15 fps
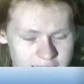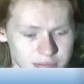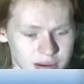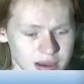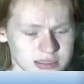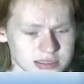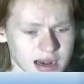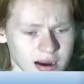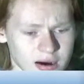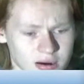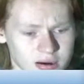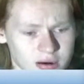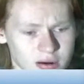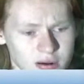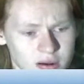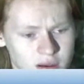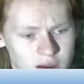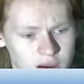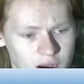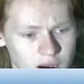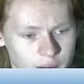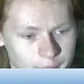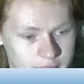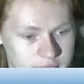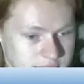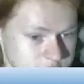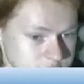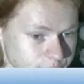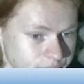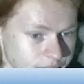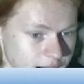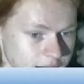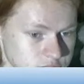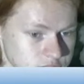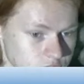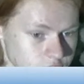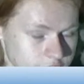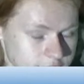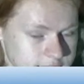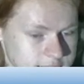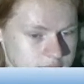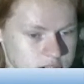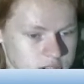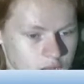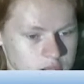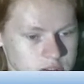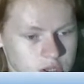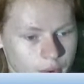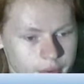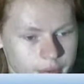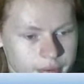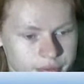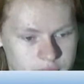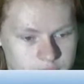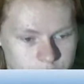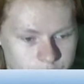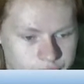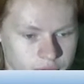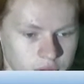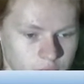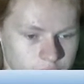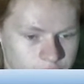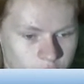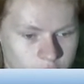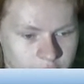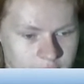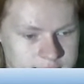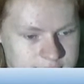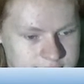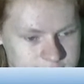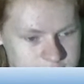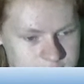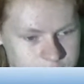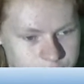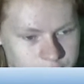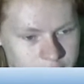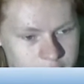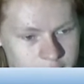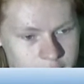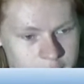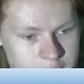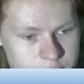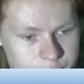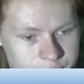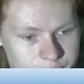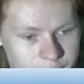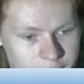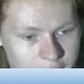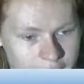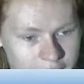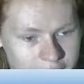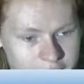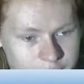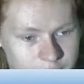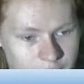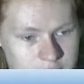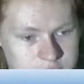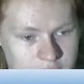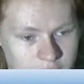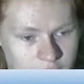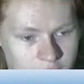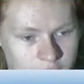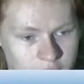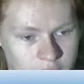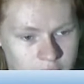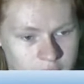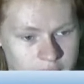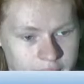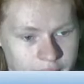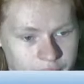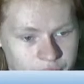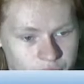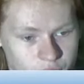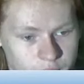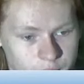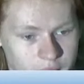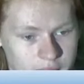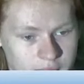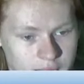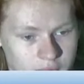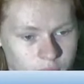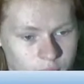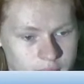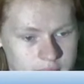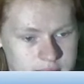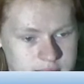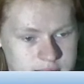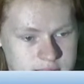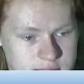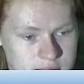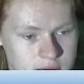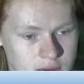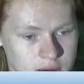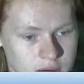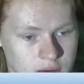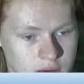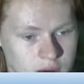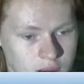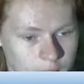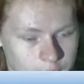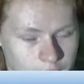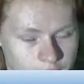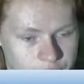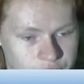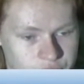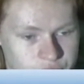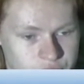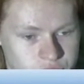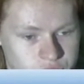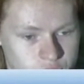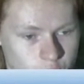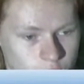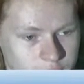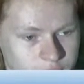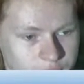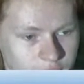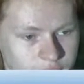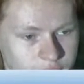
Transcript: miles an hour. That's actually what the National Hurricane Center is also going with the global forecasting system. Is with about 80 miles an hour. Again, 30 mile an hour winds, about 25